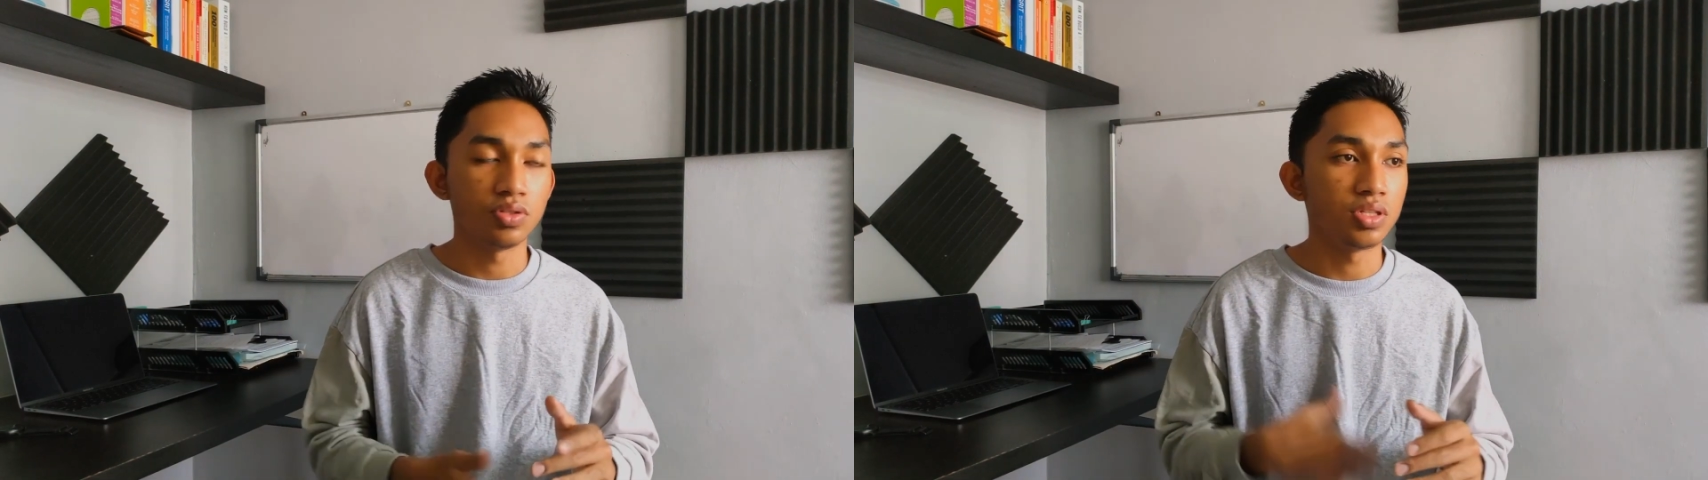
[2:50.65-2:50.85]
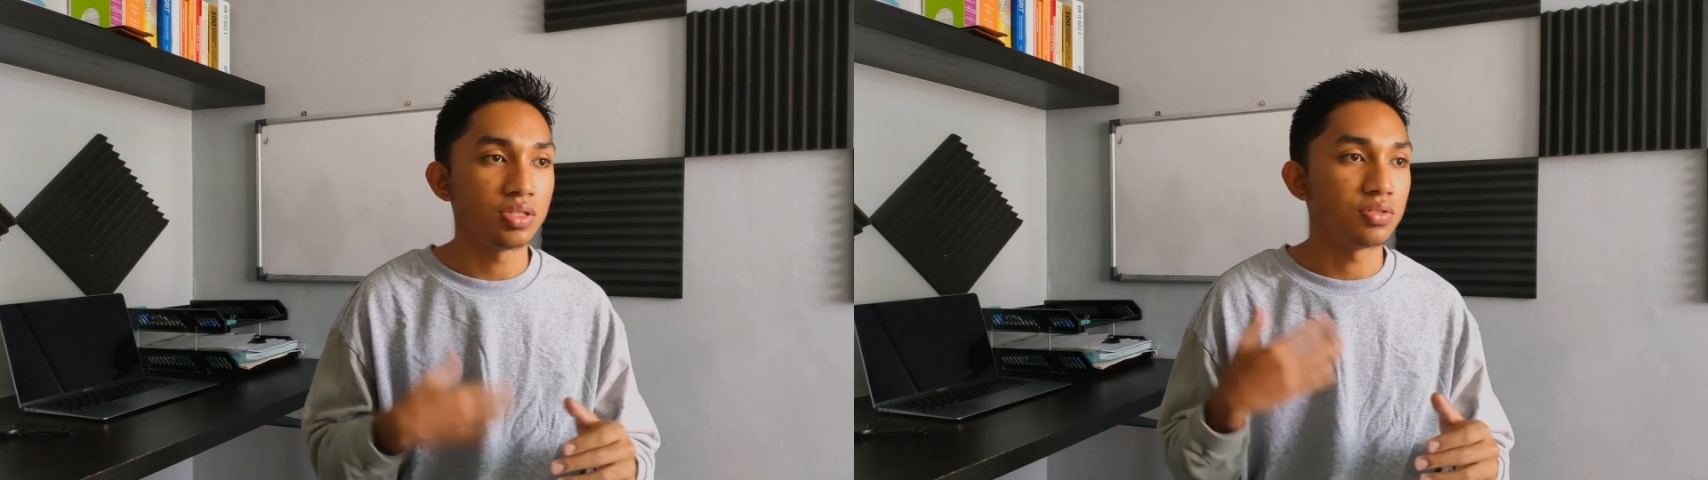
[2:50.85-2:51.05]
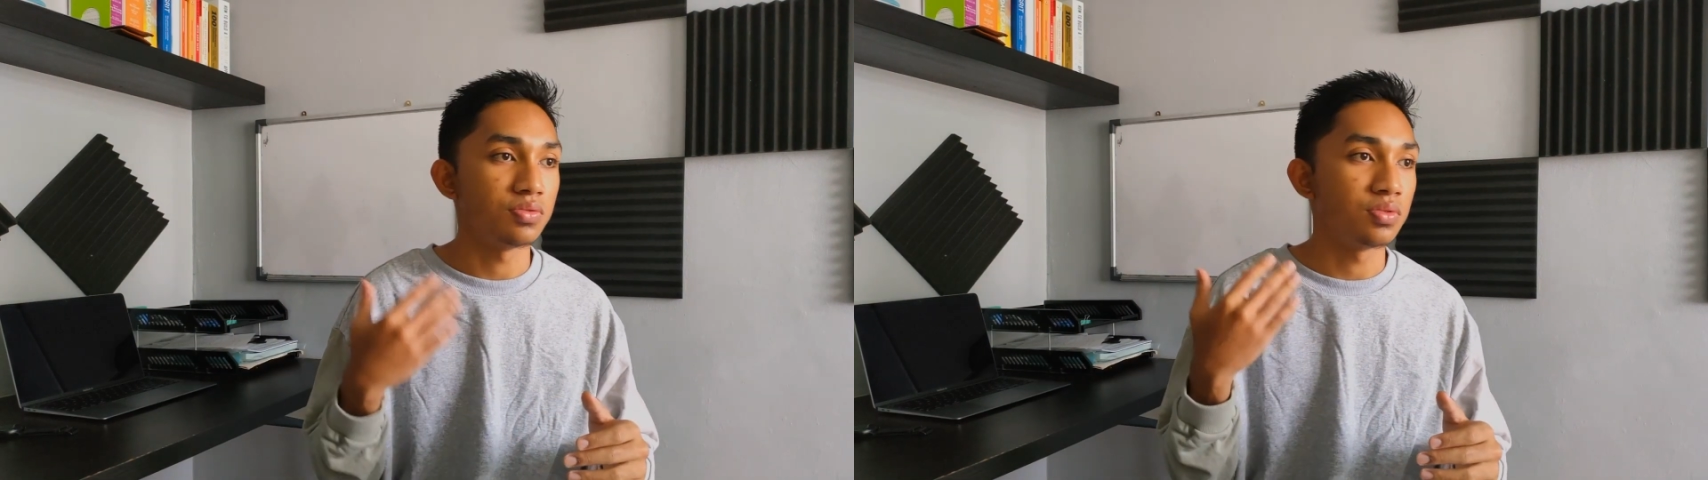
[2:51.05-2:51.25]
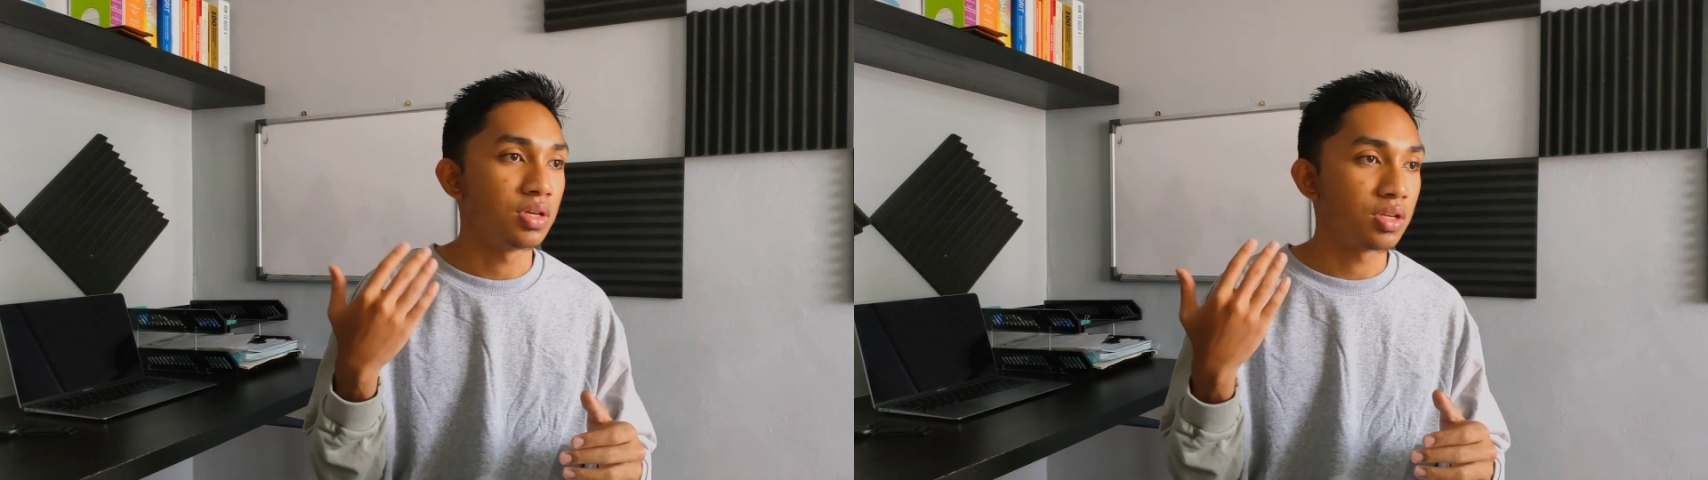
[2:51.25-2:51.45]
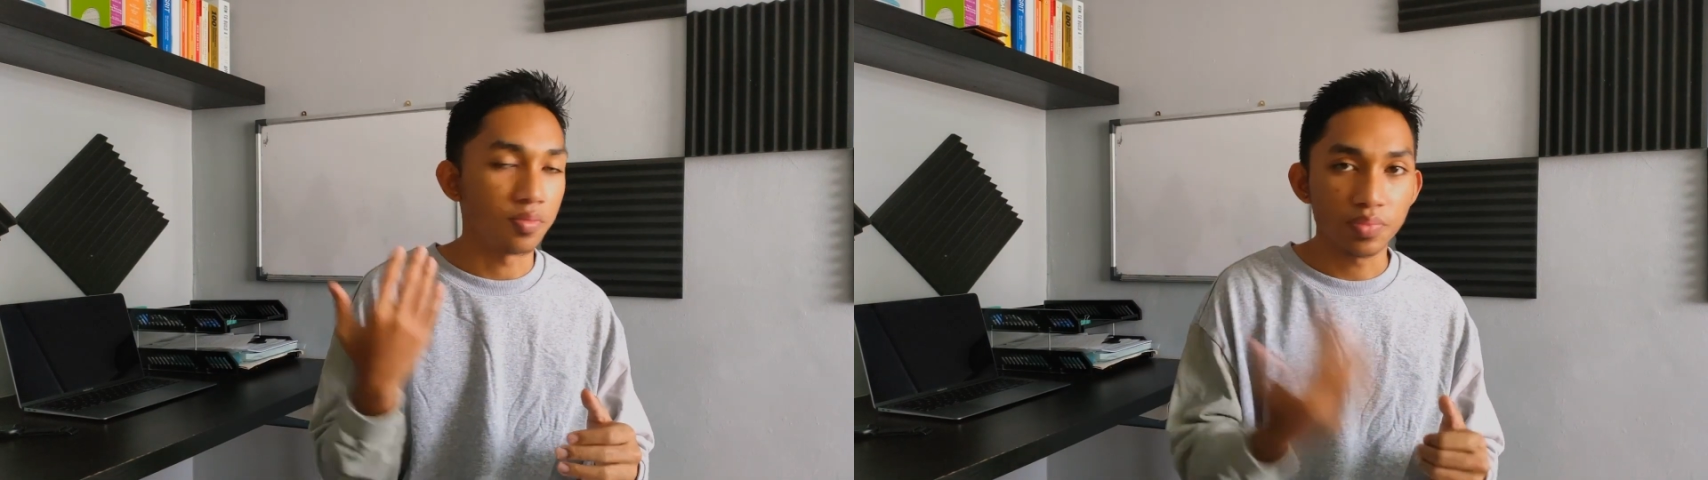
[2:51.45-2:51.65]
you need to
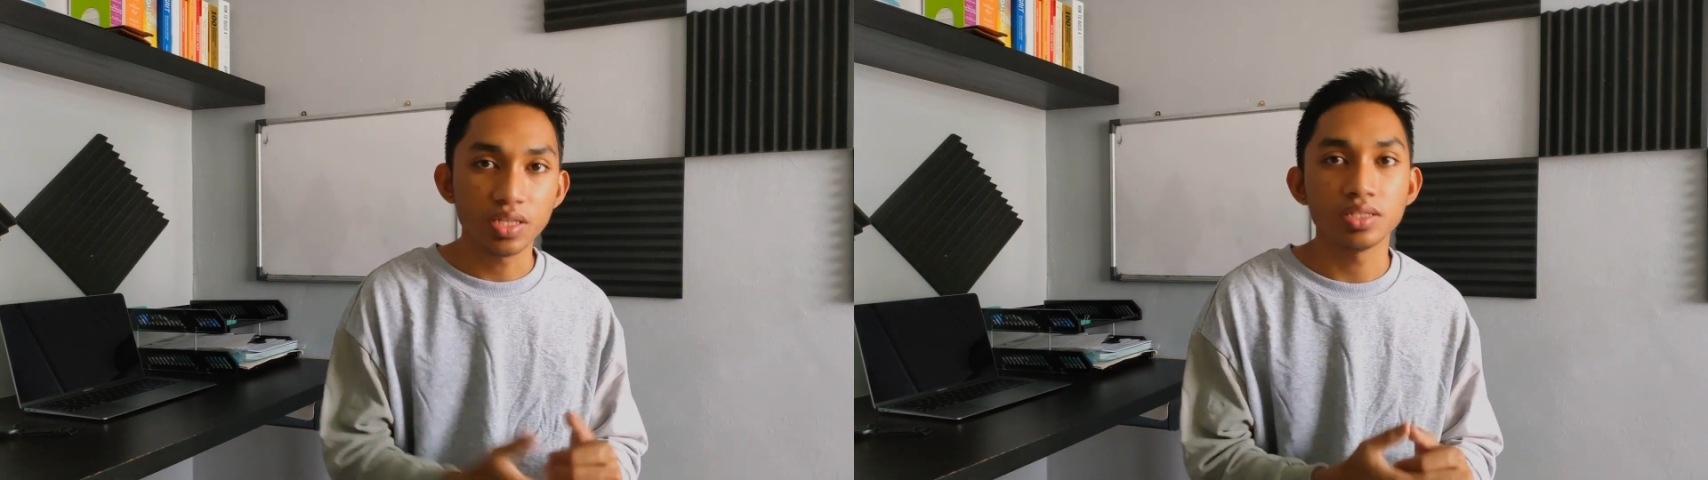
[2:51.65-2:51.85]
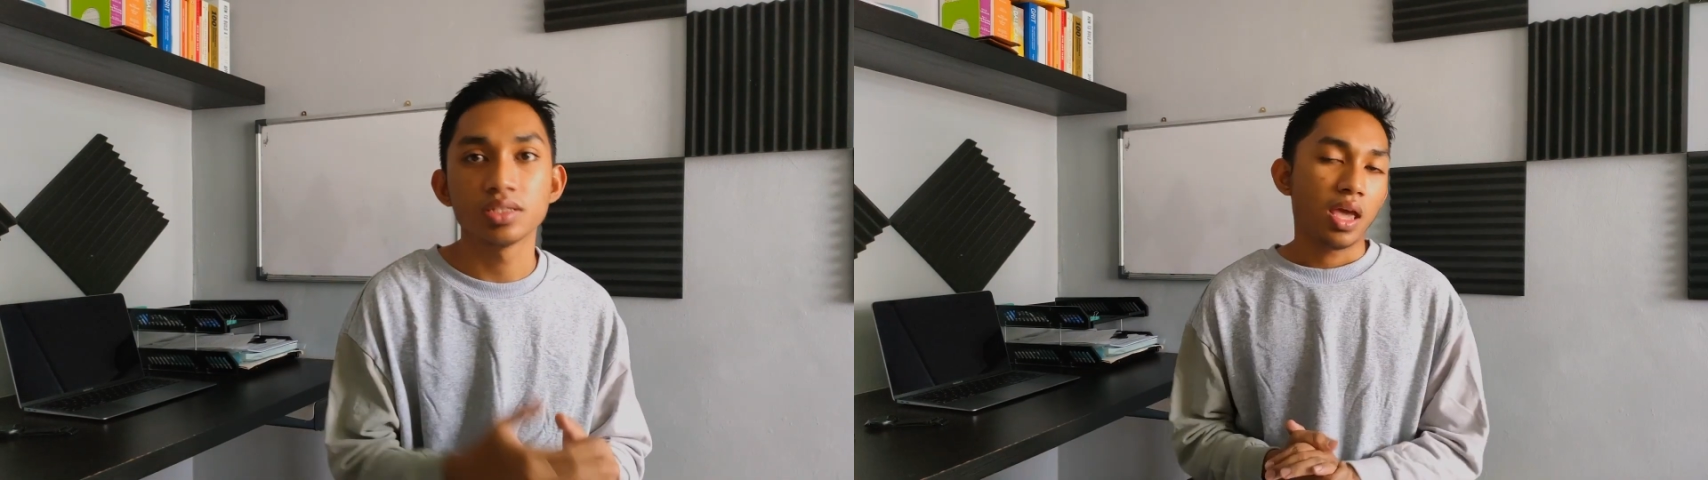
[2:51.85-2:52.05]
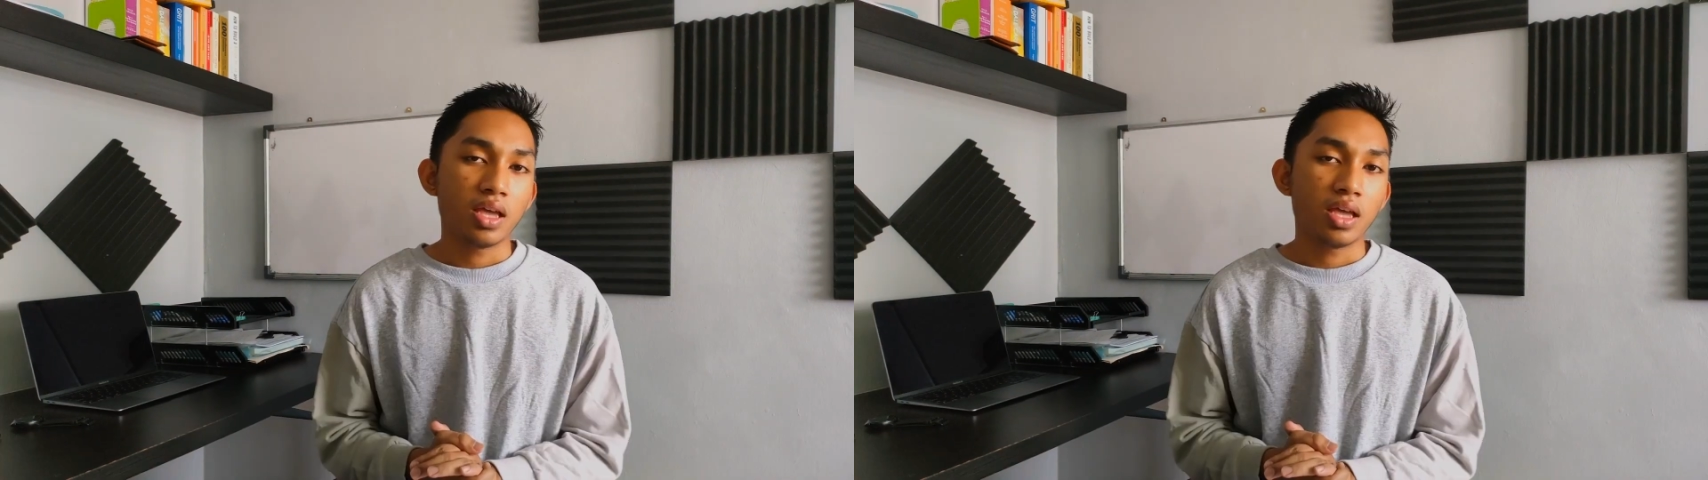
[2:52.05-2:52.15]
complete.